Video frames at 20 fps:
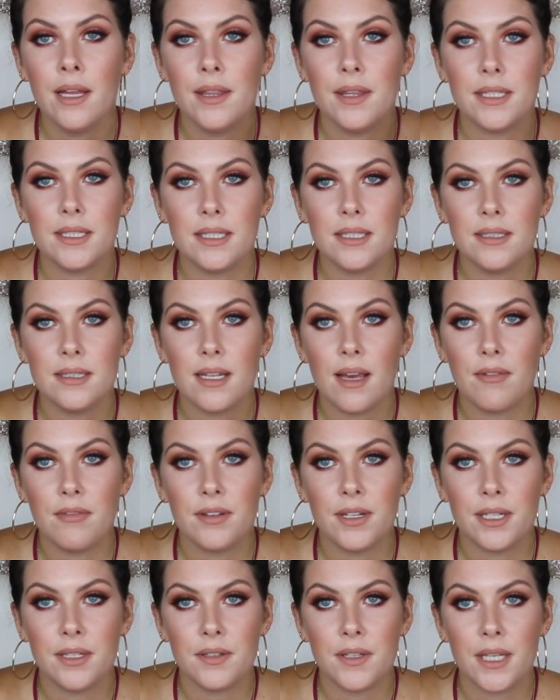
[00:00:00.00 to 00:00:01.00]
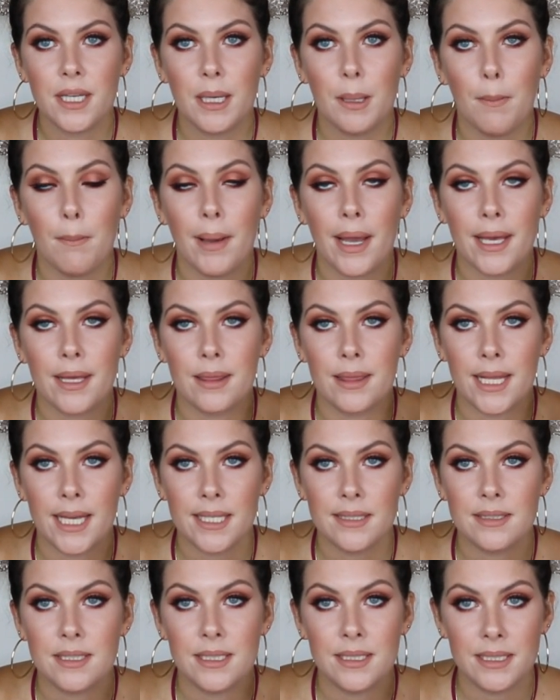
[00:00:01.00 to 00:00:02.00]
This is definitely my
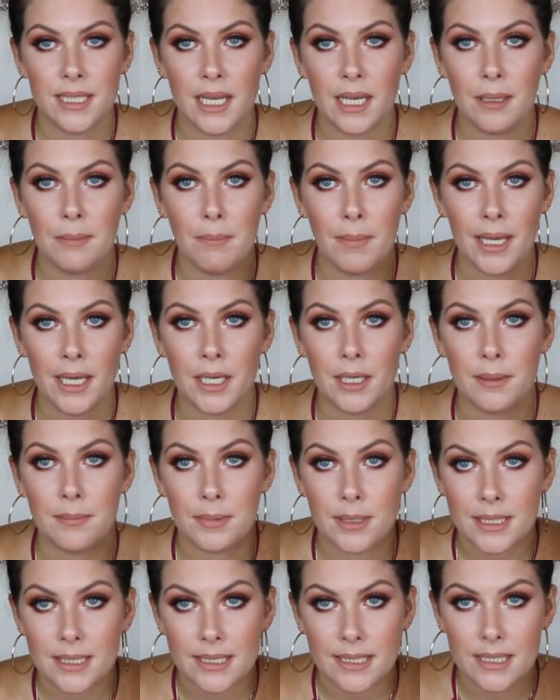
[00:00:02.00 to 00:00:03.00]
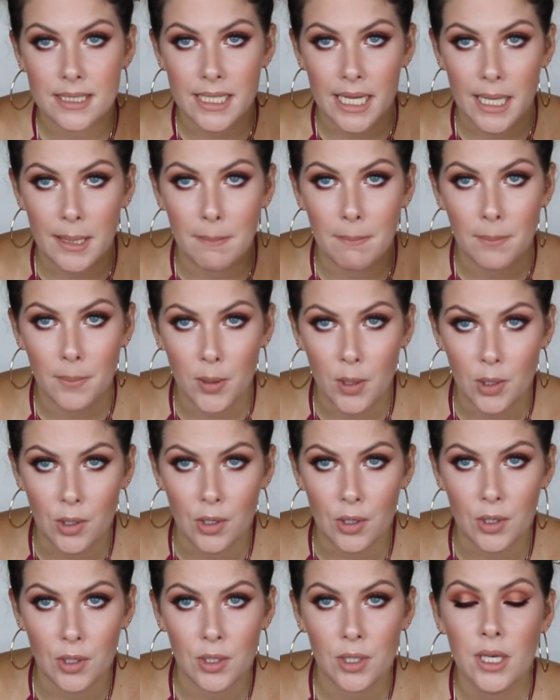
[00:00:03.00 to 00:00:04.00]
lazy day makeup
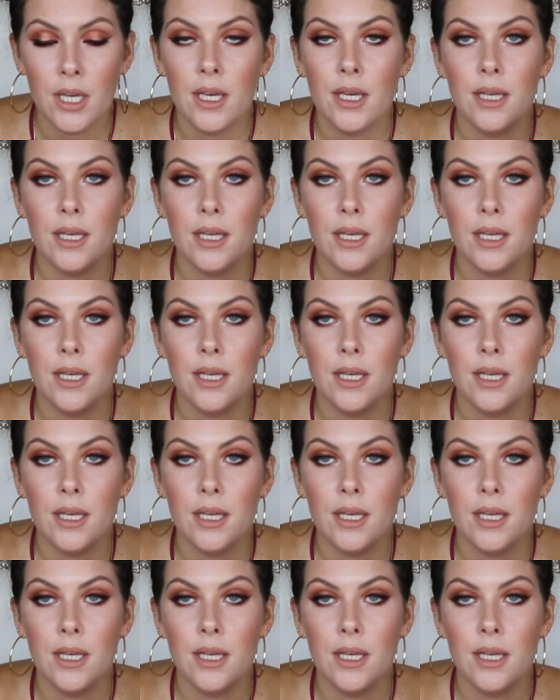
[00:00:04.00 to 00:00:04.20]
staple.